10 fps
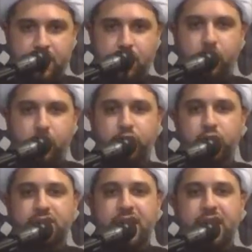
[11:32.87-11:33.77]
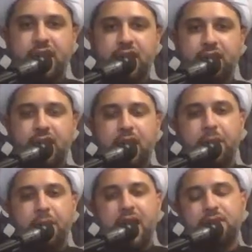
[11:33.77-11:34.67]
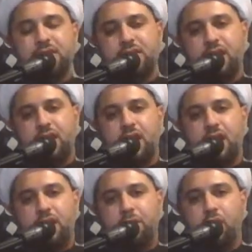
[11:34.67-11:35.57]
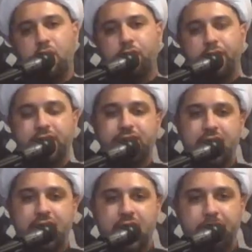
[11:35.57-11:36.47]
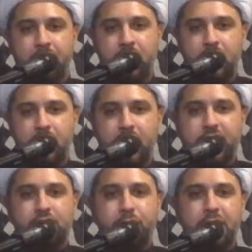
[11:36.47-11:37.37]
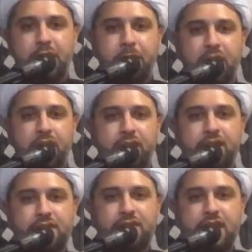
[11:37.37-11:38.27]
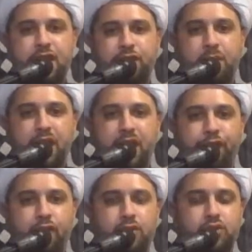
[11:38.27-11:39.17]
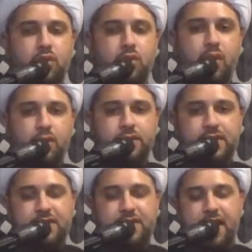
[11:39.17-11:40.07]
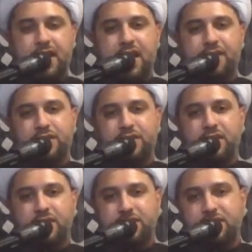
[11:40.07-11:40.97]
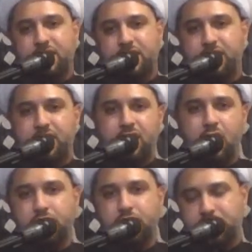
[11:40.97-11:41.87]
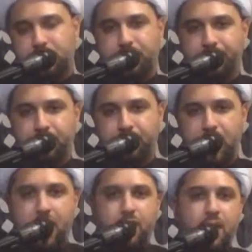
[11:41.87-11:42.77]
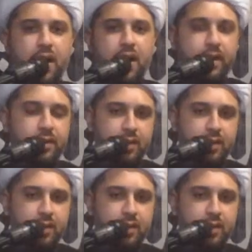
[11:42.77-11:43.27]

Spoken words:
which was taking the libas and the garb of Islam, lest people are deceived by false causes and lives unnecessarily lost. Wahid.